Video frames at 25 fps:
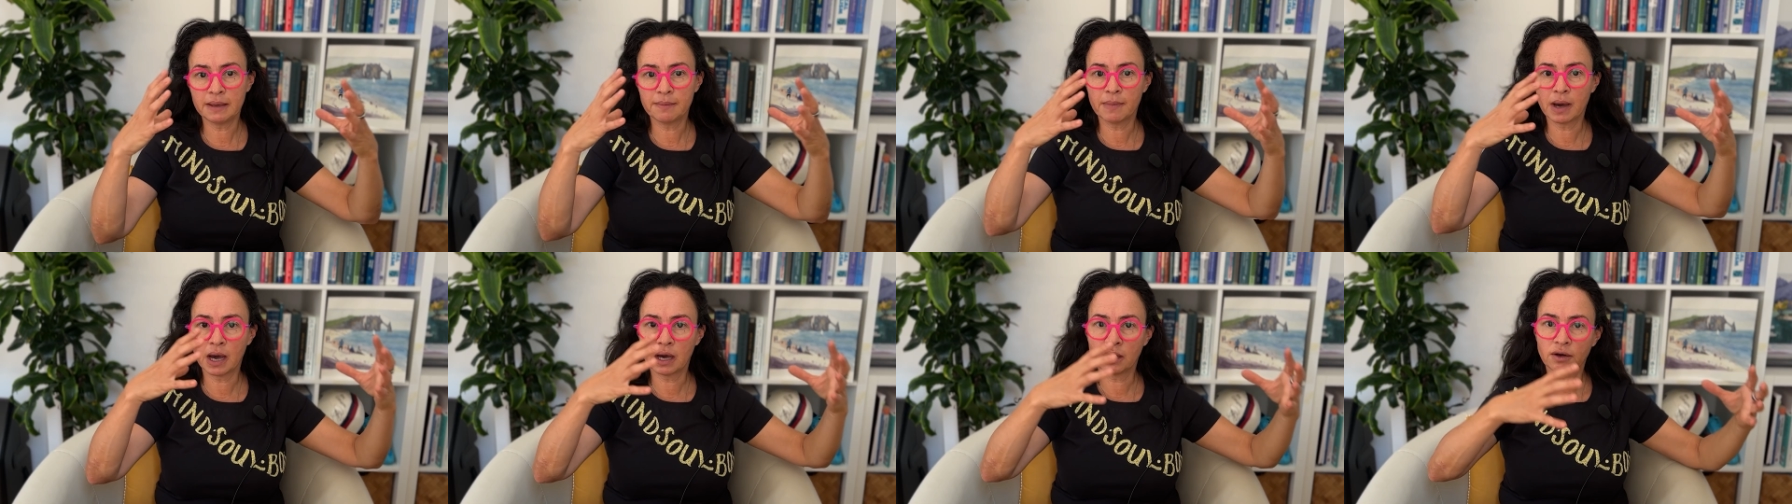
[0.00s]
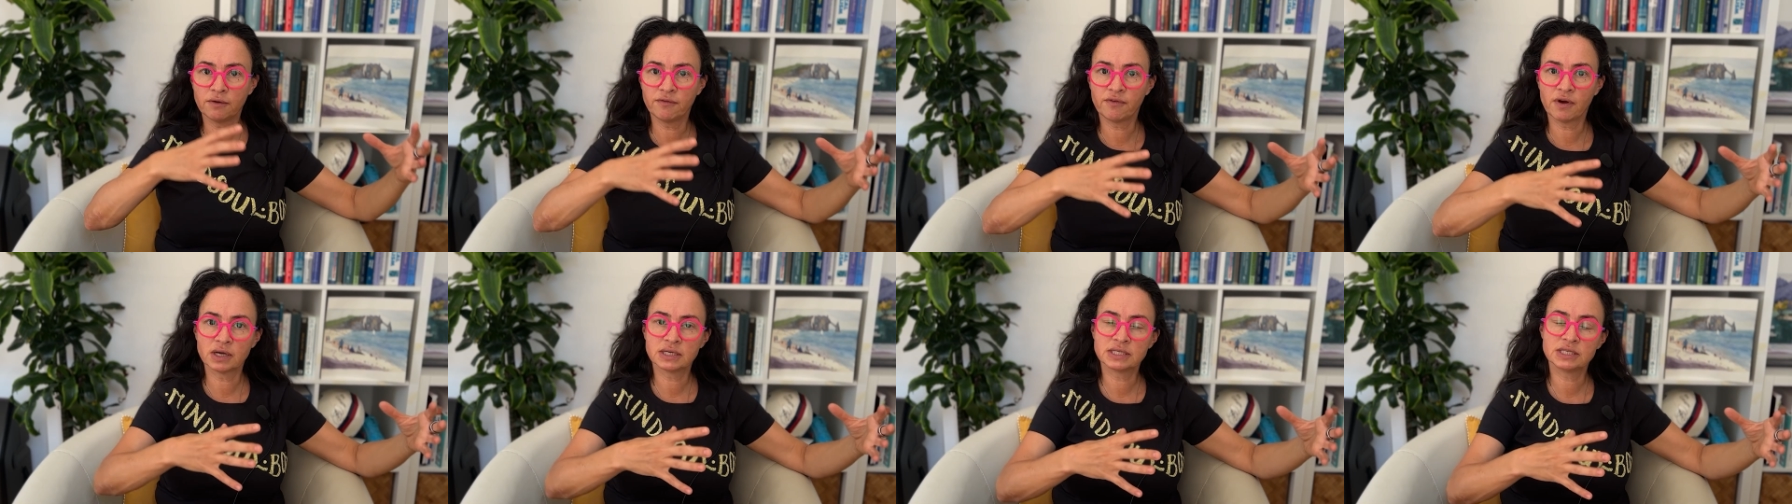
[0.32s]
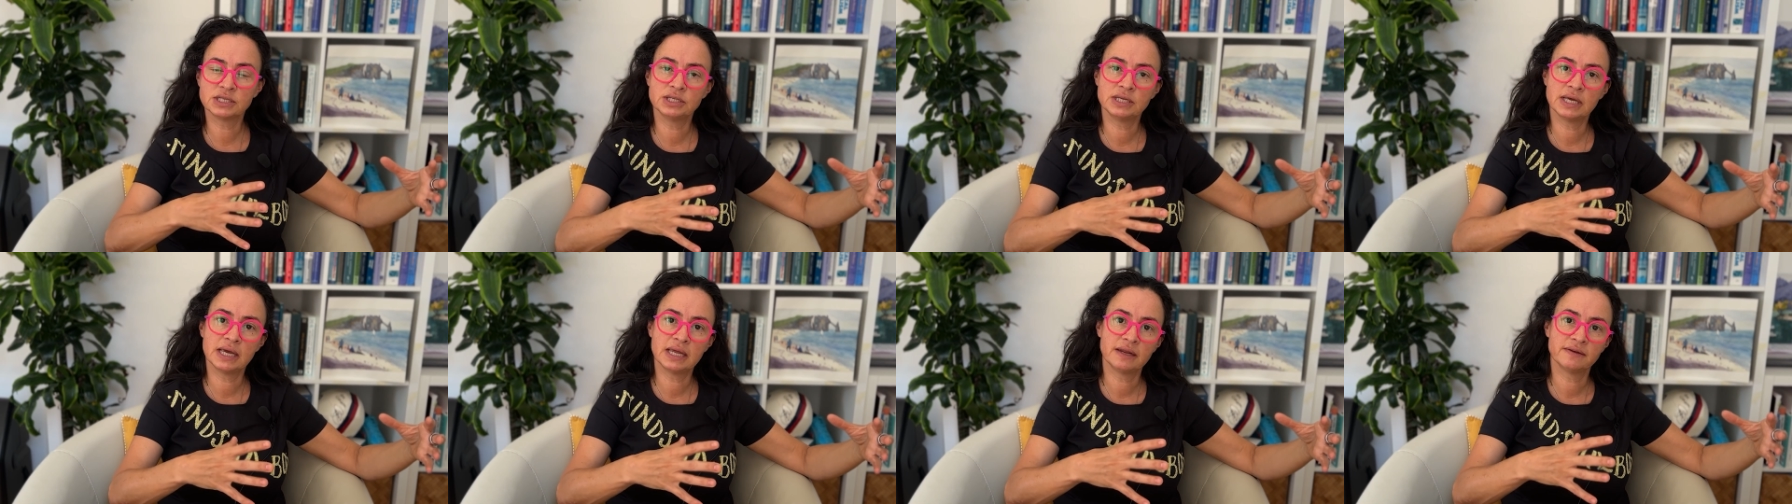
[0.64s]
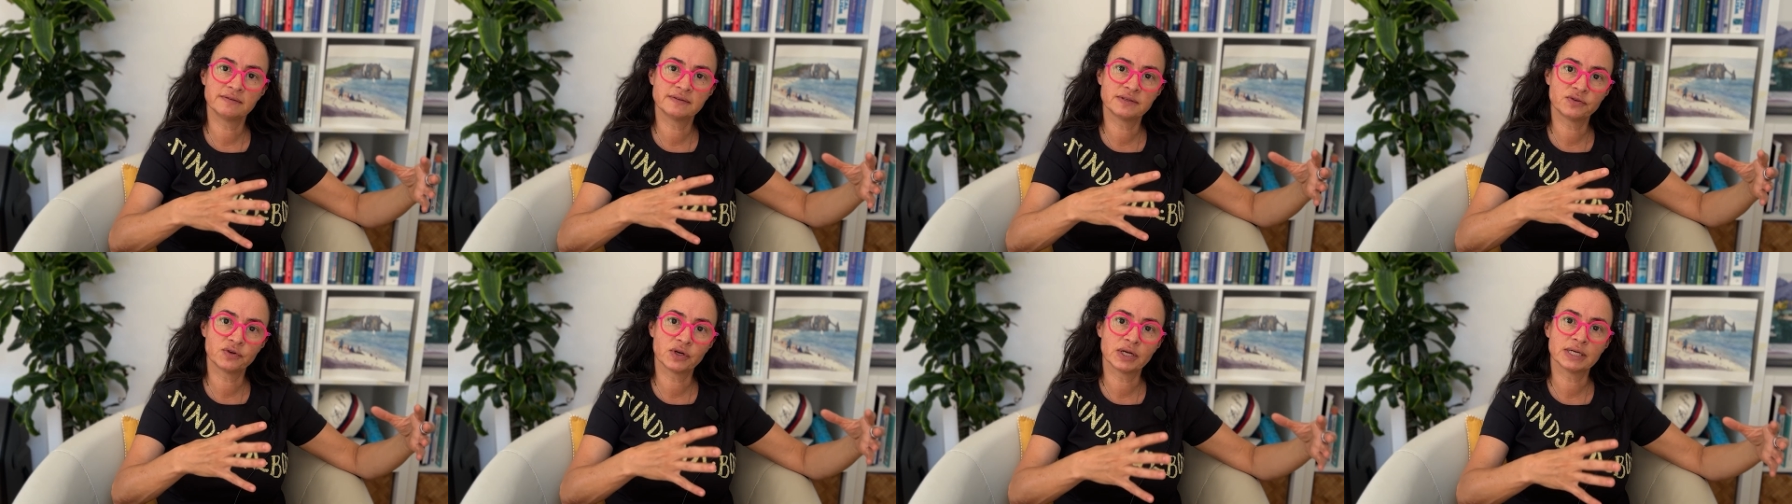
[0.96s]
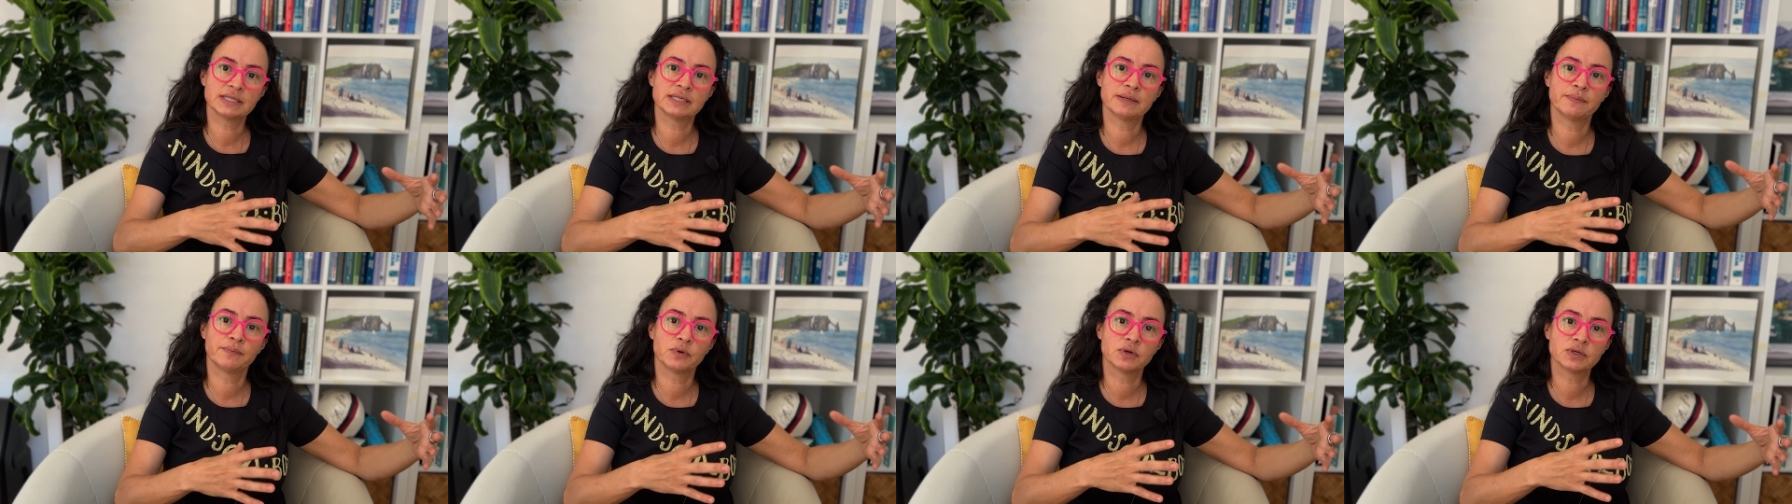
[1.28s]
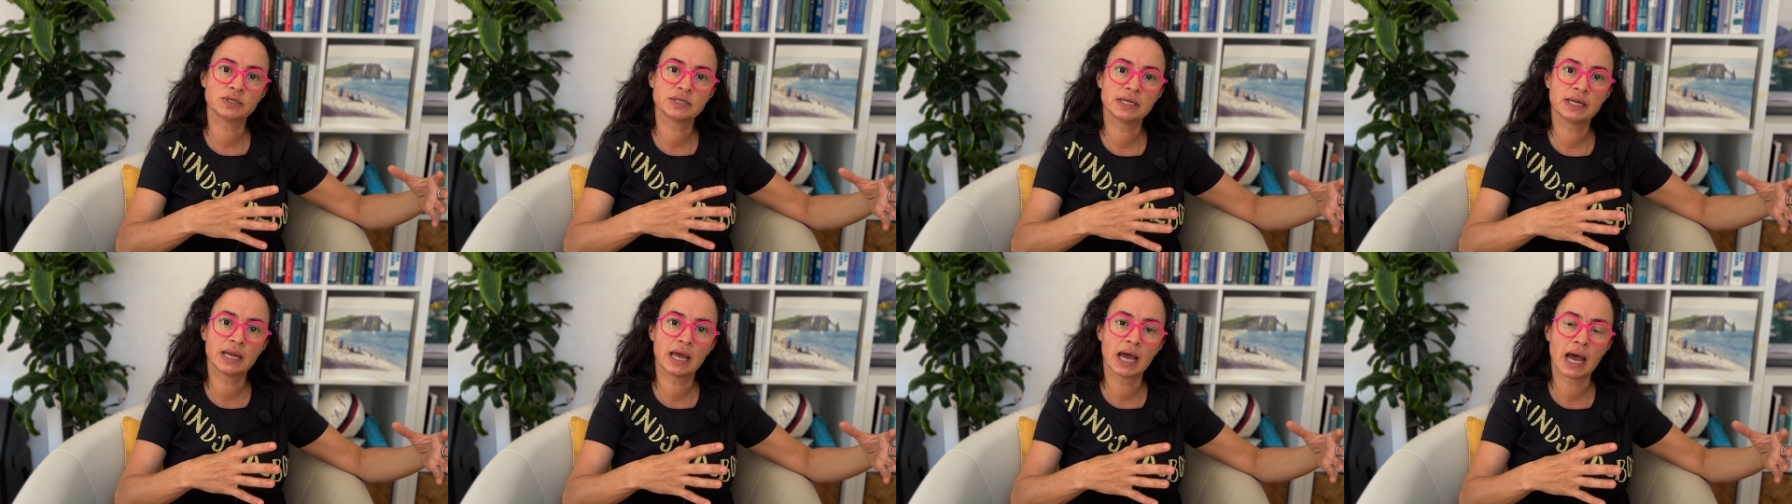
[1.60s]
amount of oxidative stress a
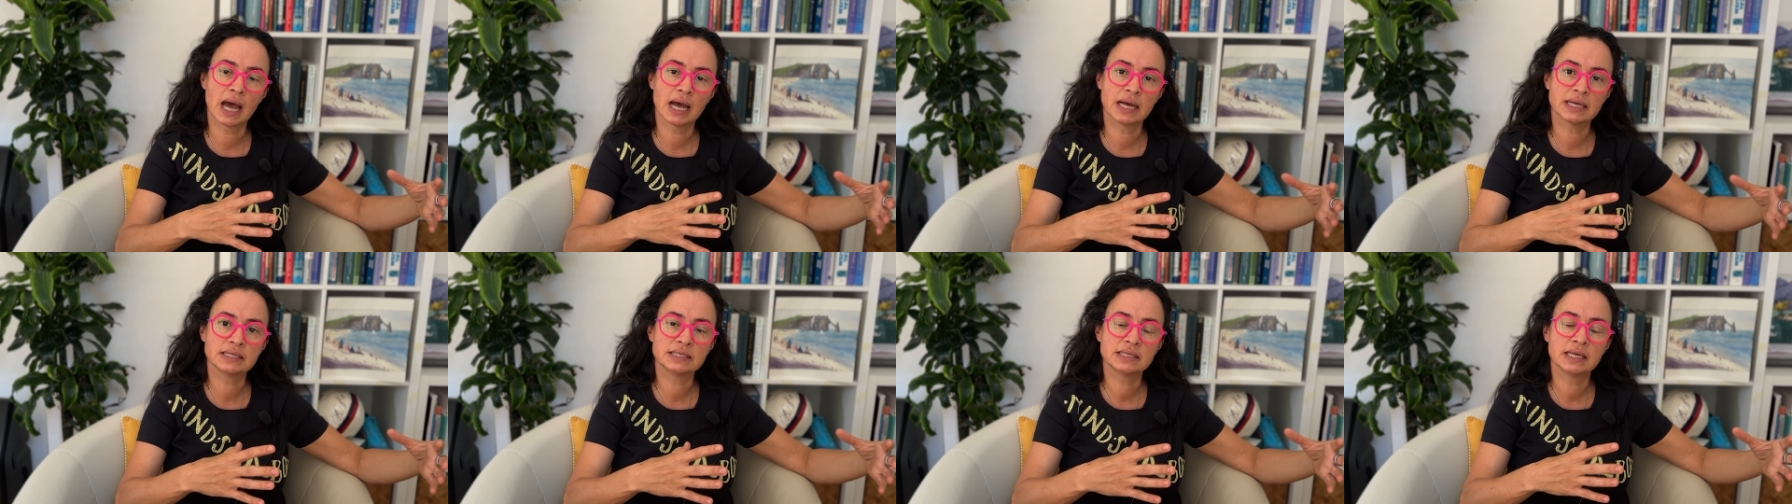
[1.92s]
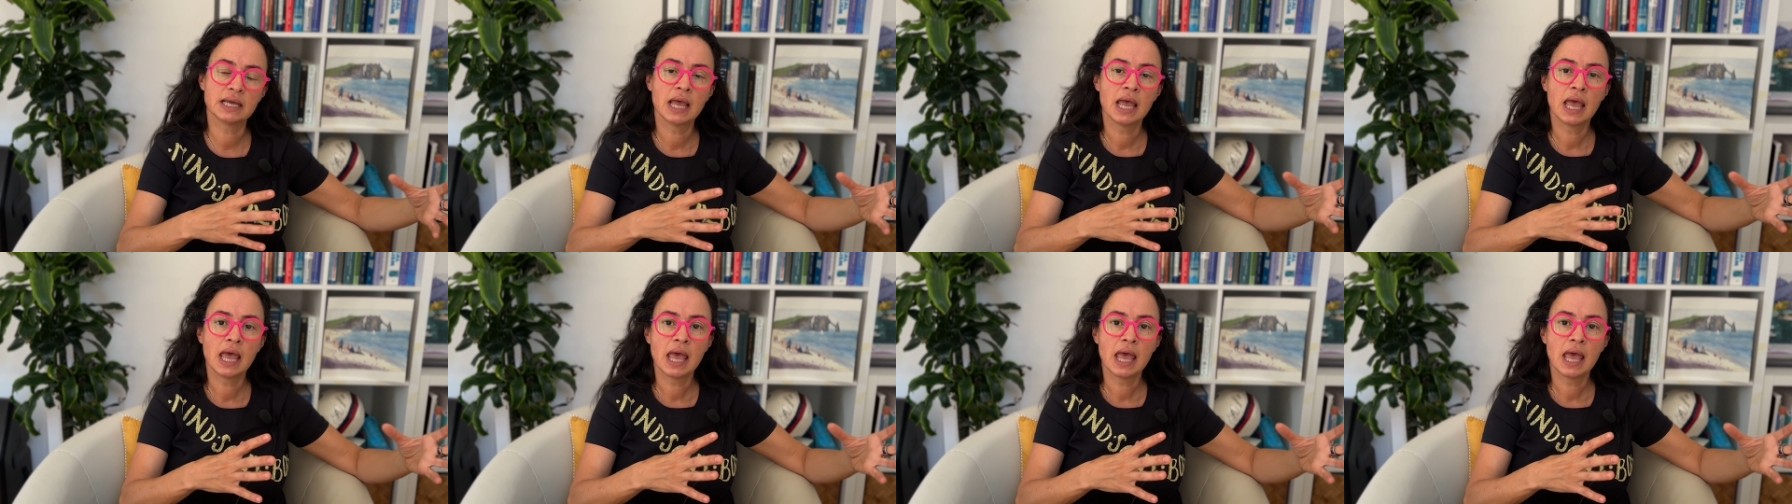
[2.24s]
person has,